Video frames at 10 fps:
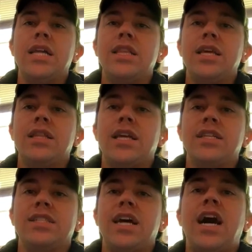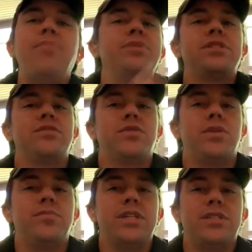I think that it's the opposite of
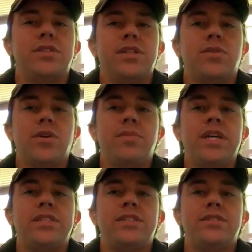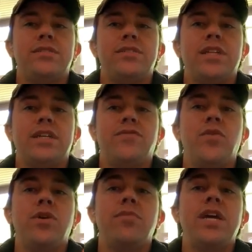Coinbase, right? Coinbase, like if
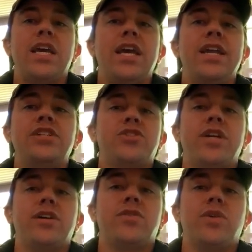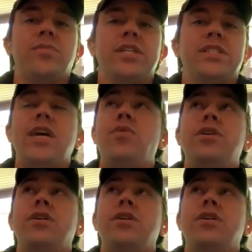you want to make any trade on Coinbase, say I